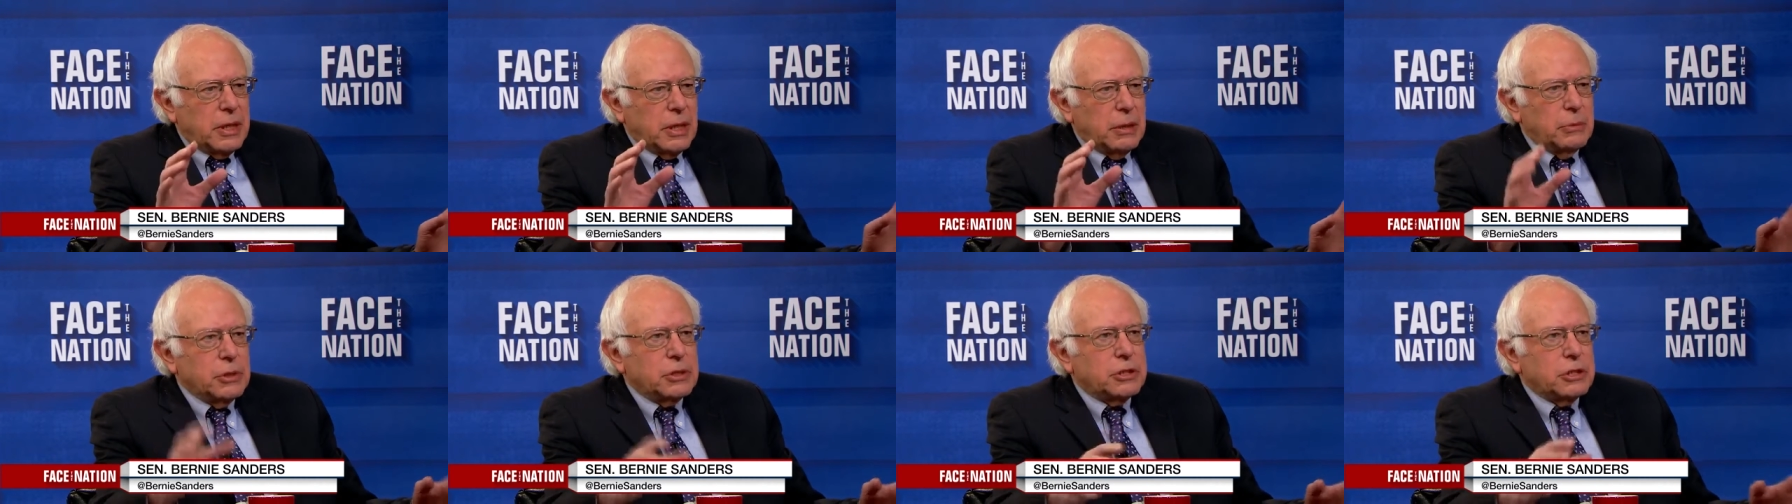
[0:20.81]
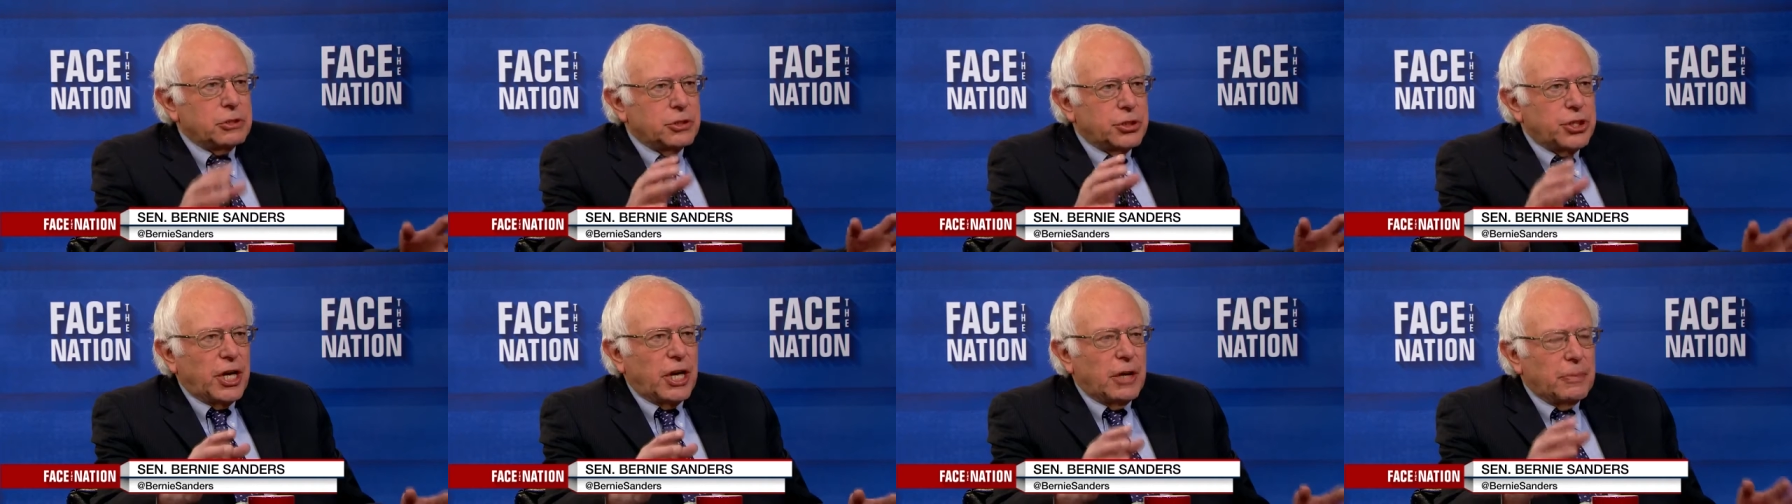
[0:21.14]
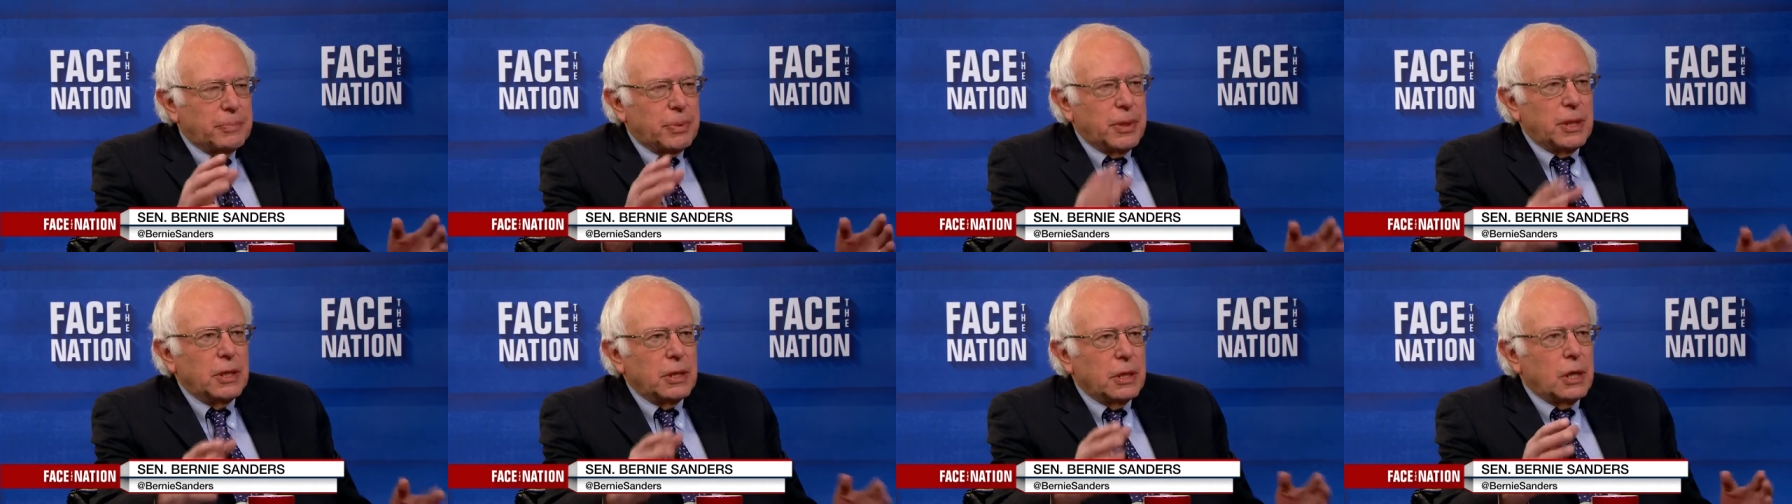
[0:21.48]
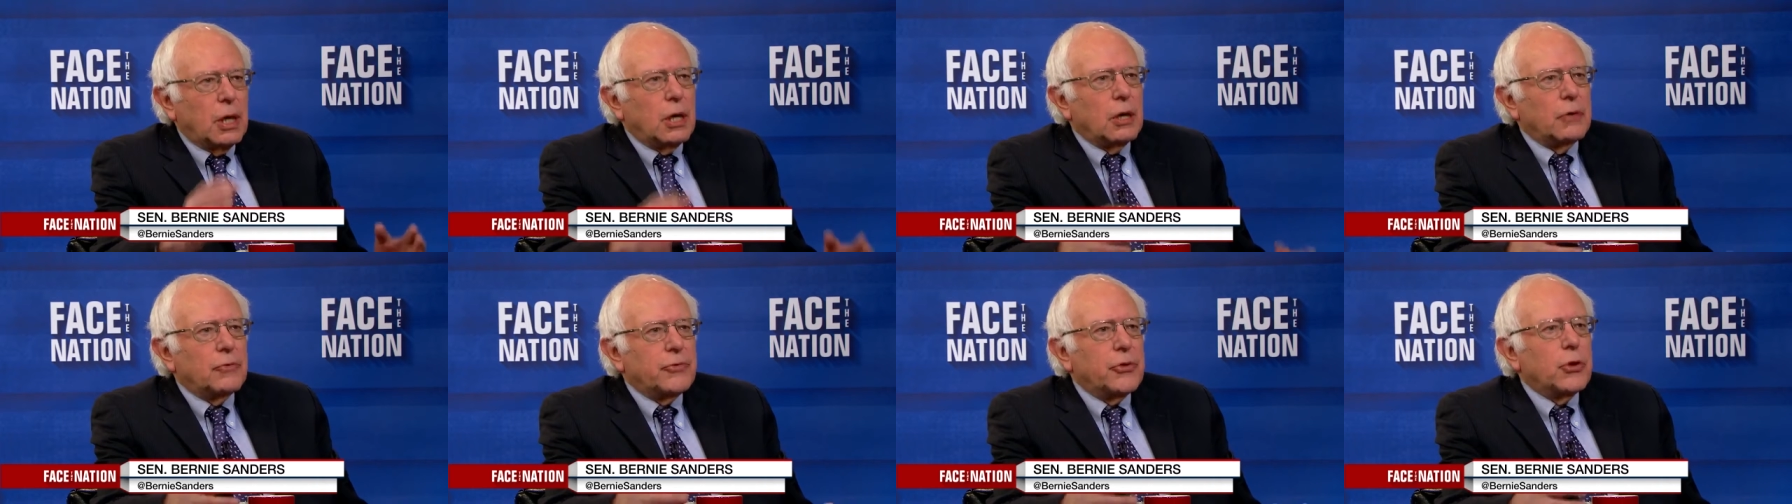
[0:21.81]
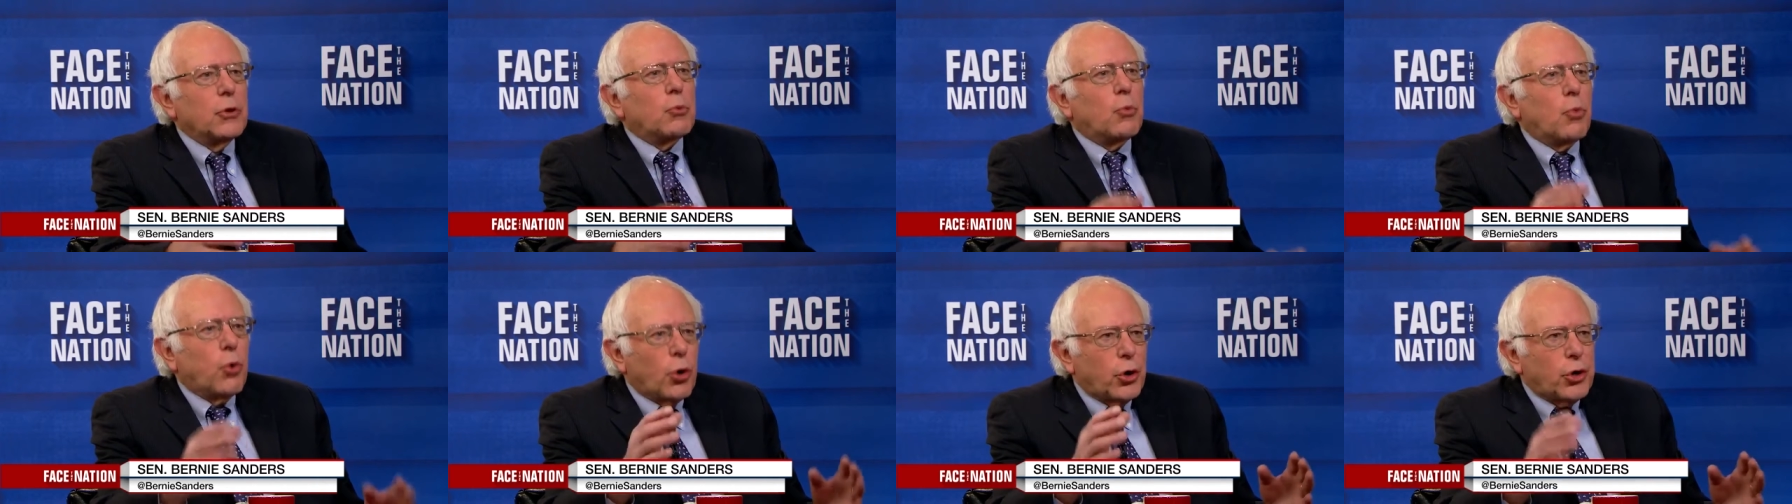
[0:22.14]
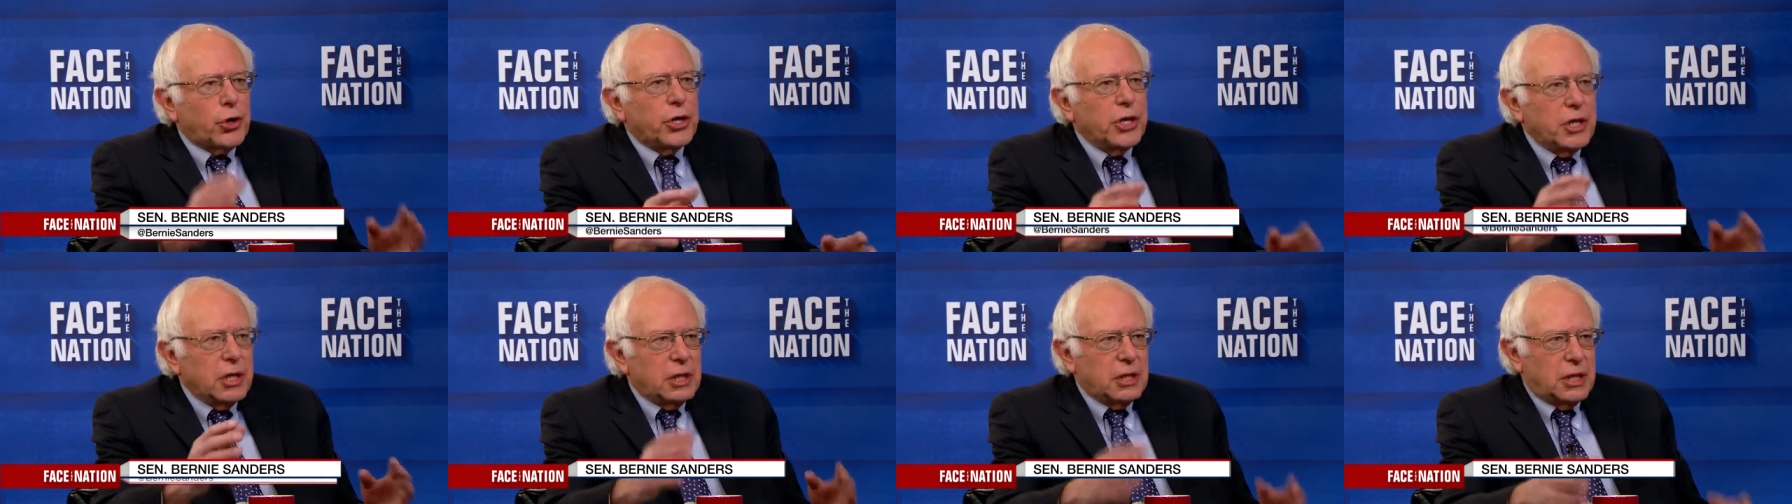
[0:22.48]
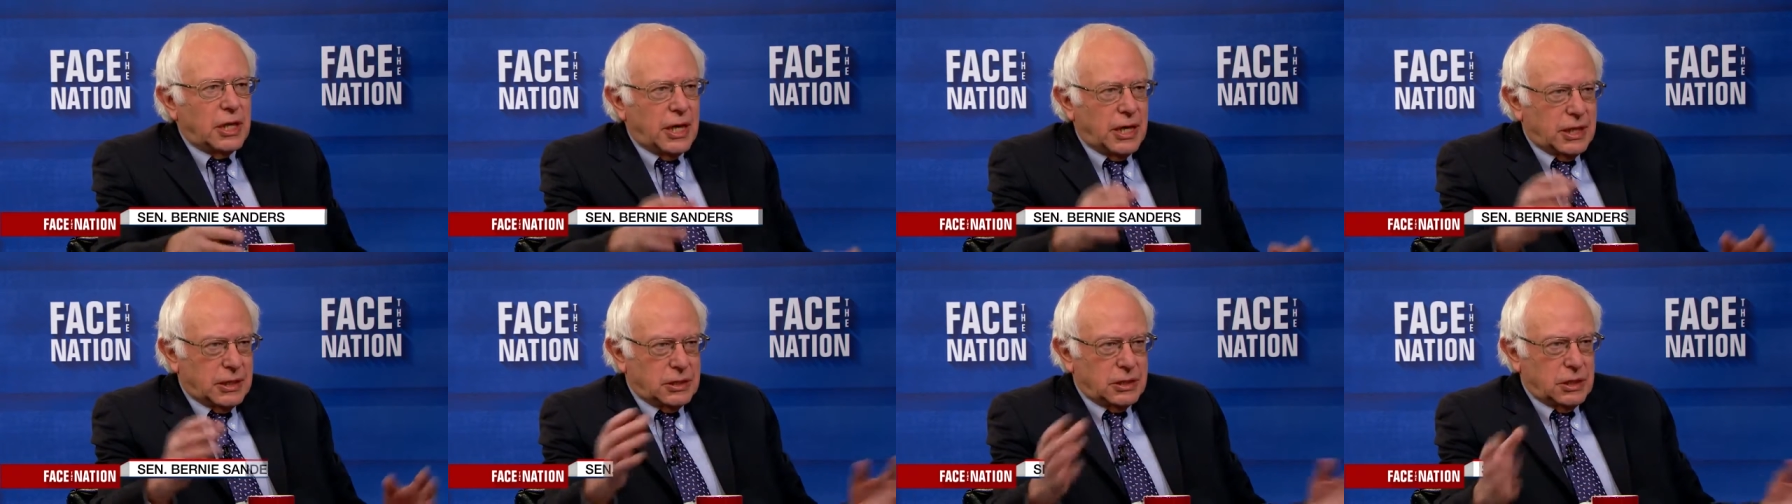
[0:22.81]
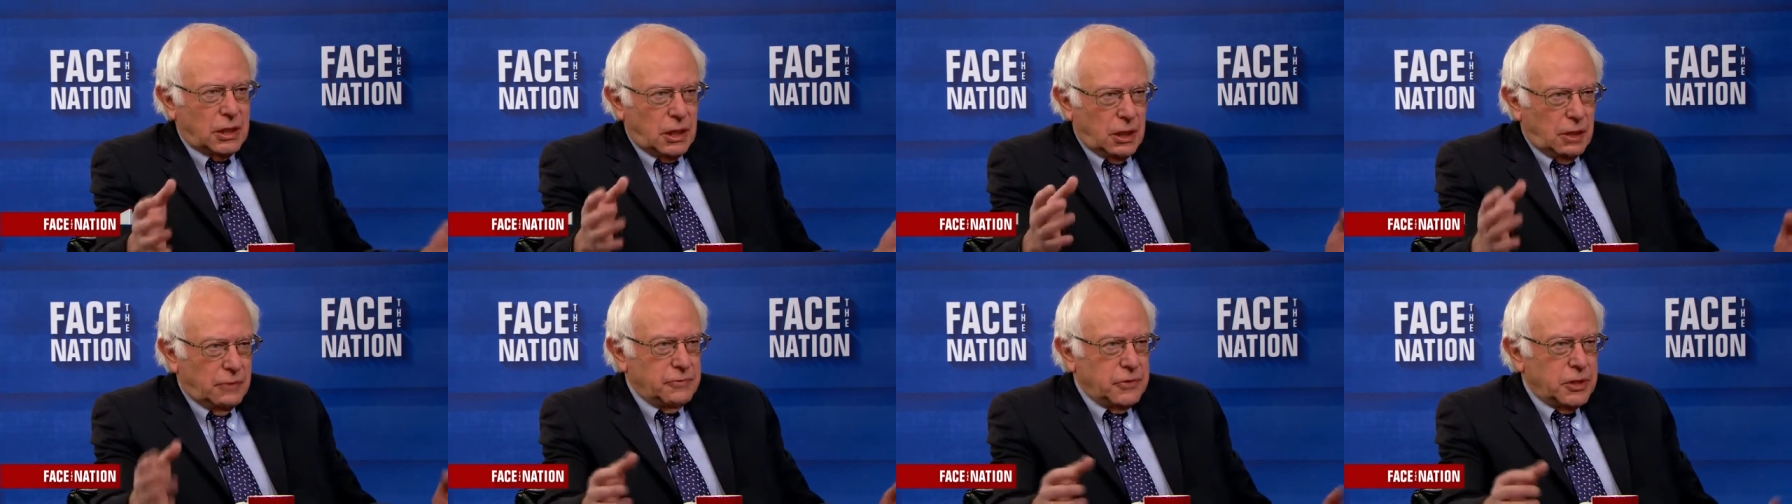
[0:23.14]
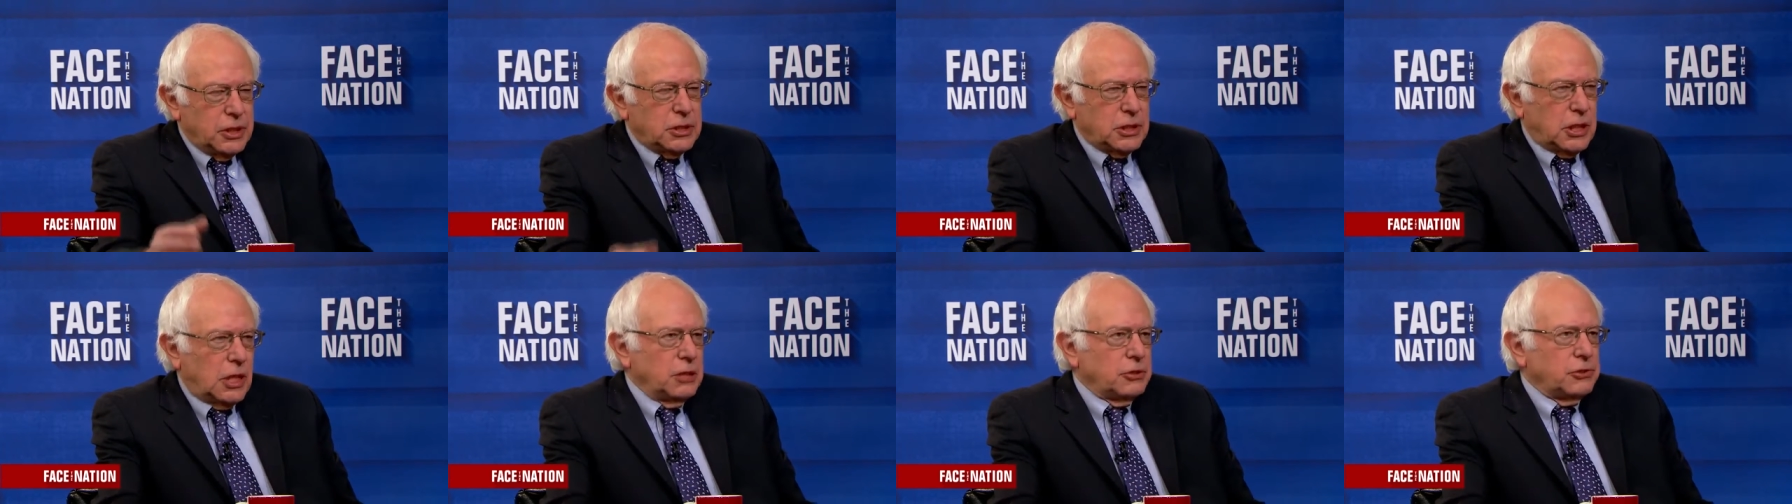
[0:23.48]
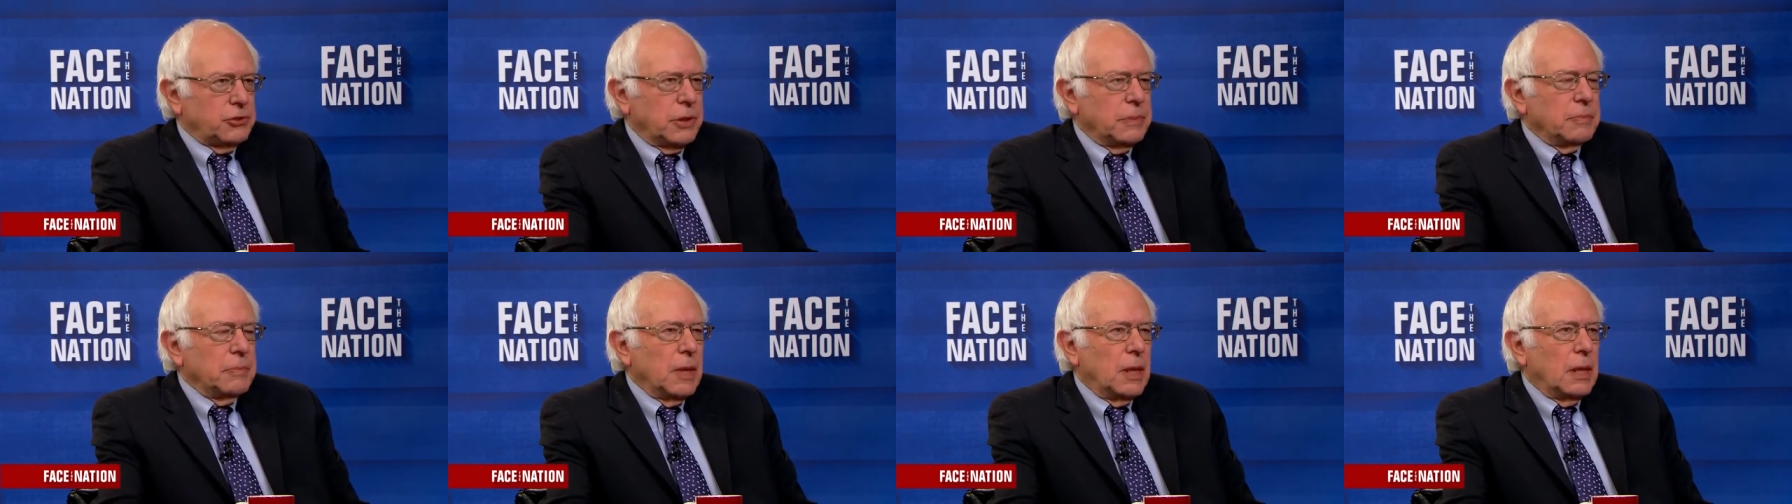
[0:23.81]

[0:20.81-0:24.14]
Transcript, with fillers: he was a champion of the working class of this country.